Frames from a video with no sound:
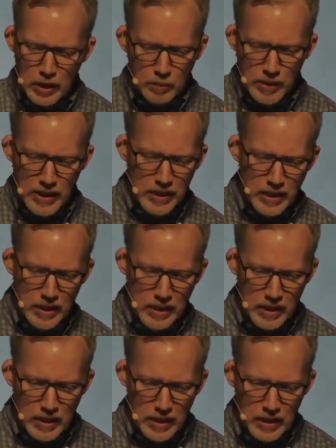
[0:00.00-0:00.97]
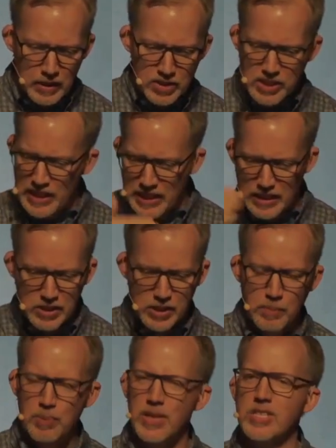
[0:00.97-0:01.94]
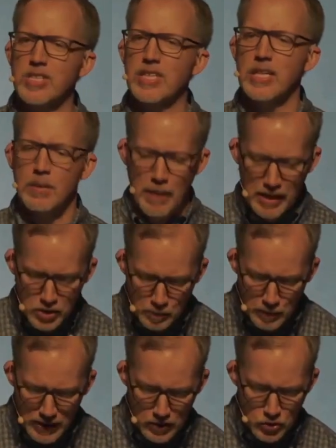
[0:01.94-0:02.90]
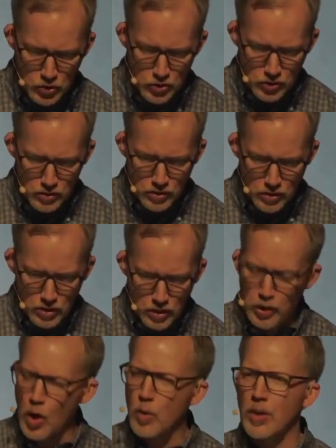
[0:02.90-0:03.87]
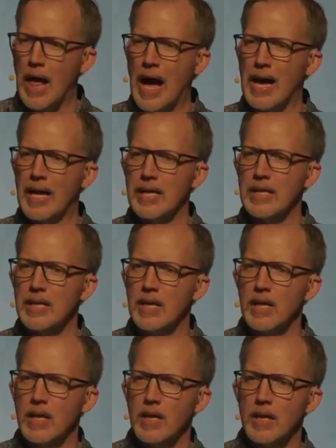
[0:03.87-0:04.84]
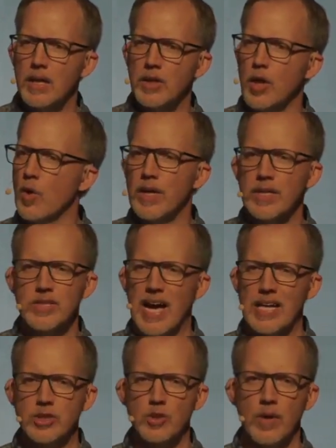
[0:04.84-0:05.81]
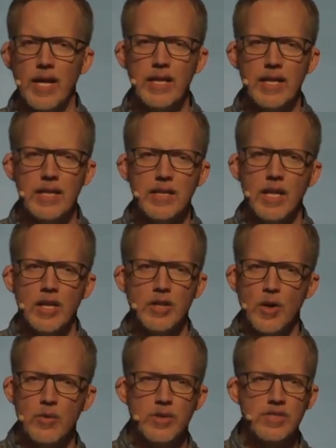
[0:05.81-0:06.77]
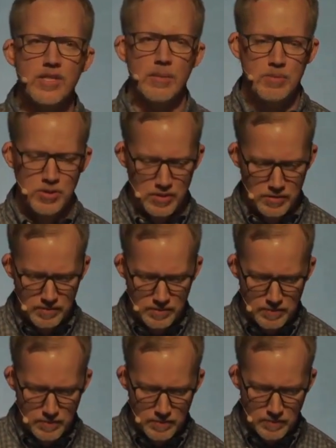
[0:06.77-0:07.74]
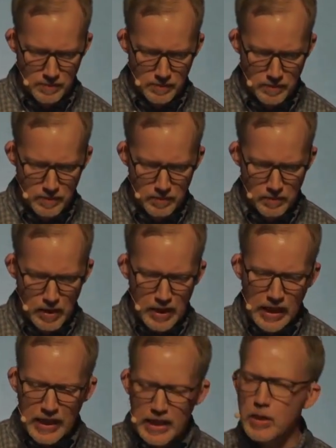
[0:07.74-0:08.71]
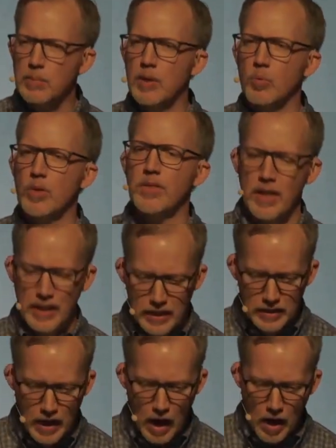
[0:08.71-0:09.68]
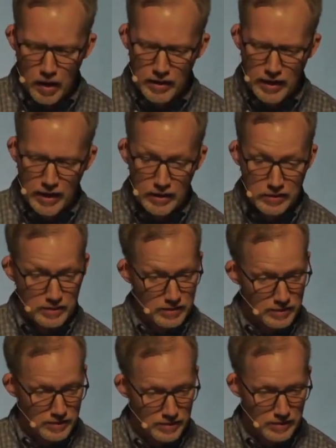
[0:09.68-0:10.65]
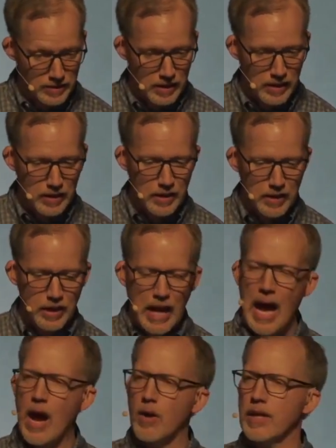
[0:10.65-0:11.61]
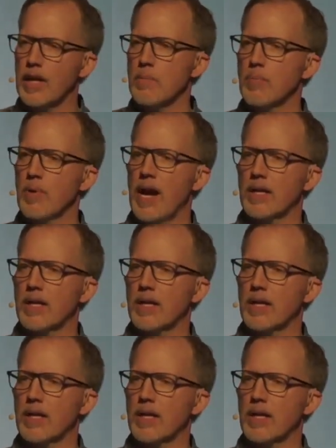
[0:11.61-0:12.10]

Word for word: It could be seeking simplicity in my speech no lying, no exaggerating, no deception. It could be rethinking the holidays how can I